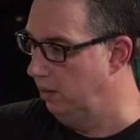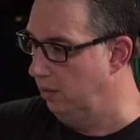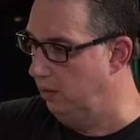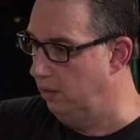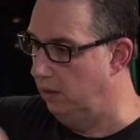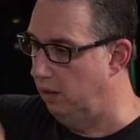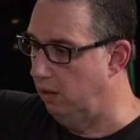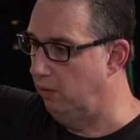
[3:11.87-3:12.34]

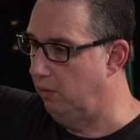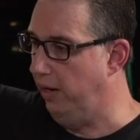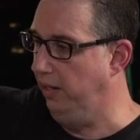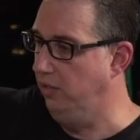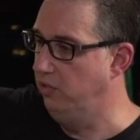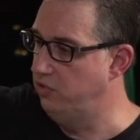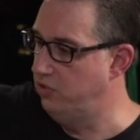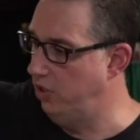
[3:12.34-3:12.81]
All
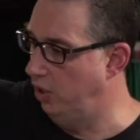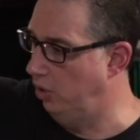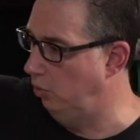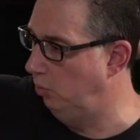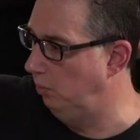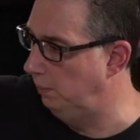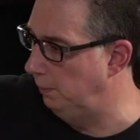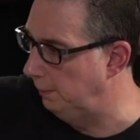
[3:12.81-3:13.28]
right, so
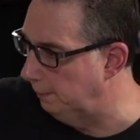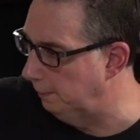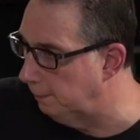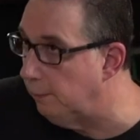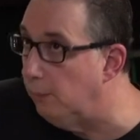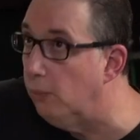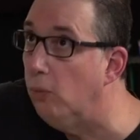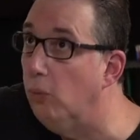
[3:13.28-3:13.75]

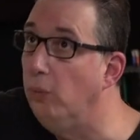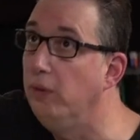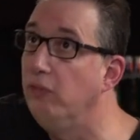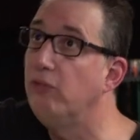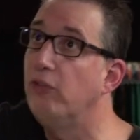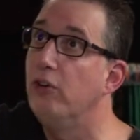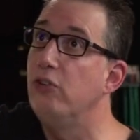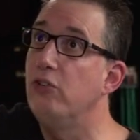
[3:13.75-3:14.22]
when we
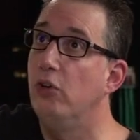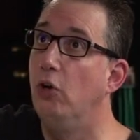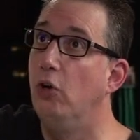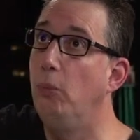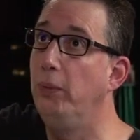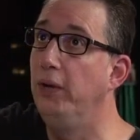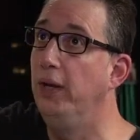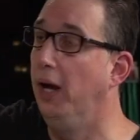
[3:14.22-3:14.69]
first
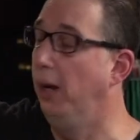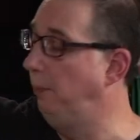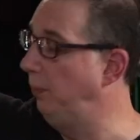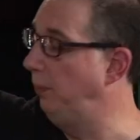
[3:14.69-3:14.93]
open up